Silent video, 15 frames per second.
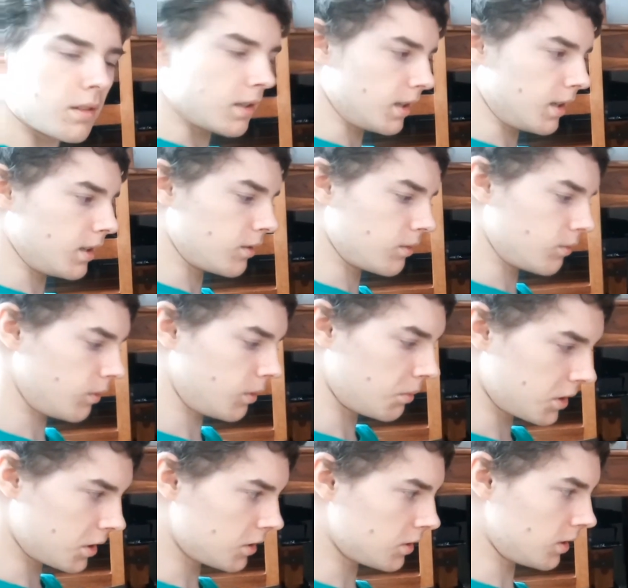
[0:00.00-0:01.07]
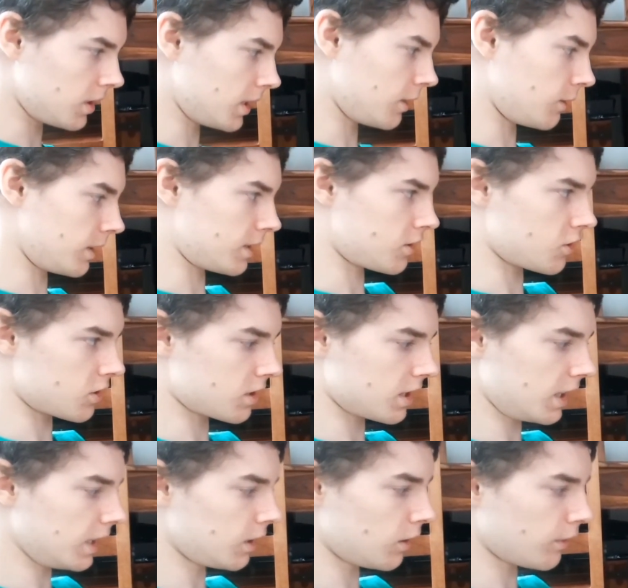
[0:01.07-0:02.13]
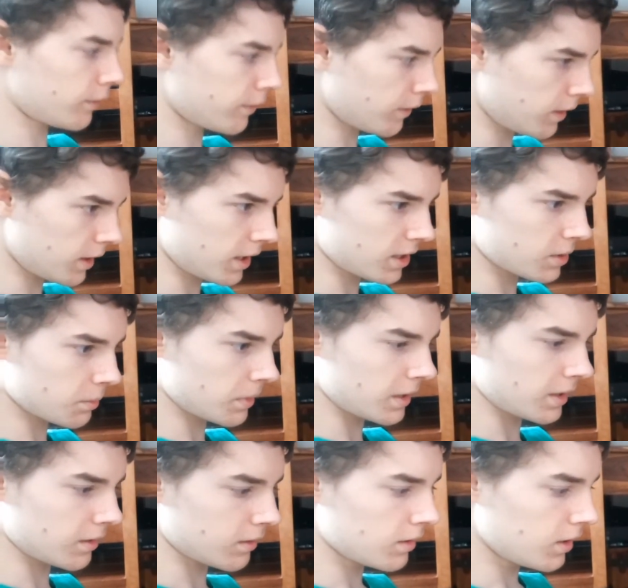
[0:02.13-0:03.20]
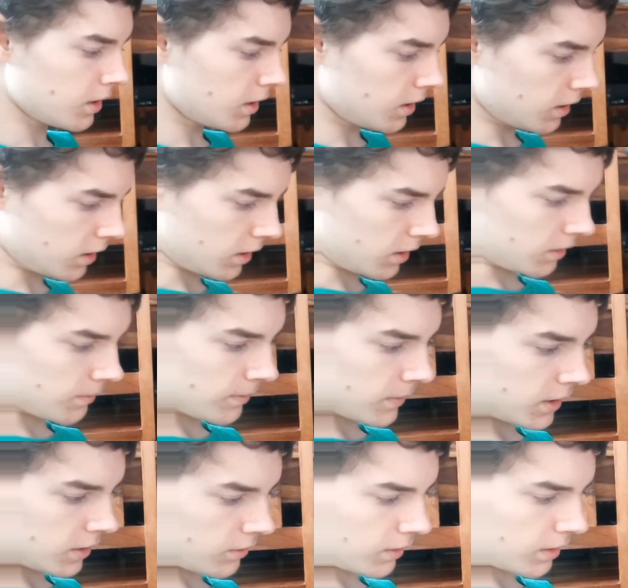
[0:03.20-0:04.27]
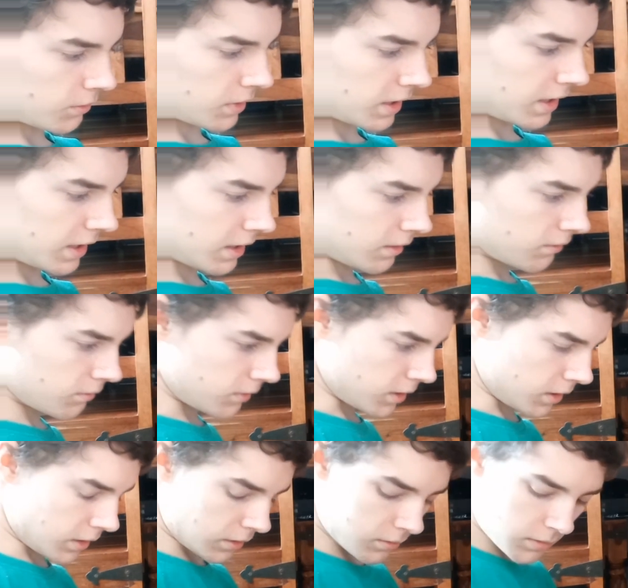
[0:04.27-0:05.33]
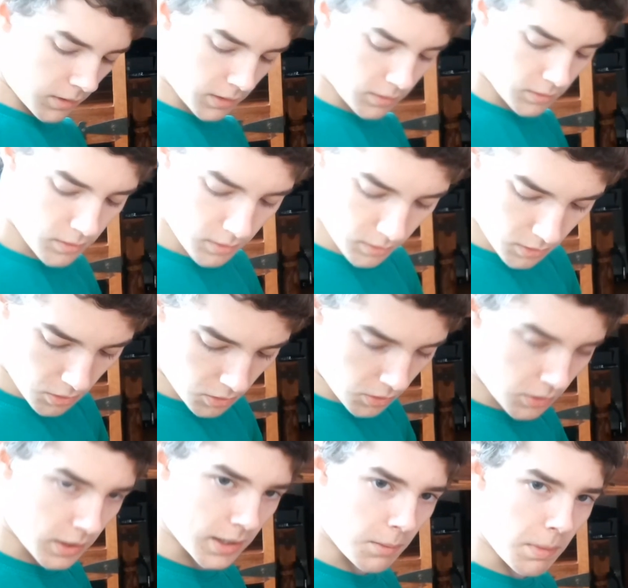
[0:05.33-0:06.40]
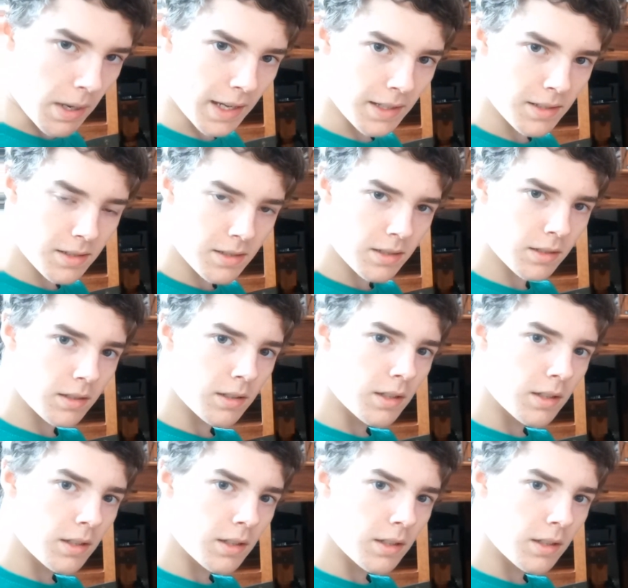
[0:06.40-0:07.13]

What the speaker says: And what I'm going to do now is just clean off this bit and around here. You know, it's not looking the best.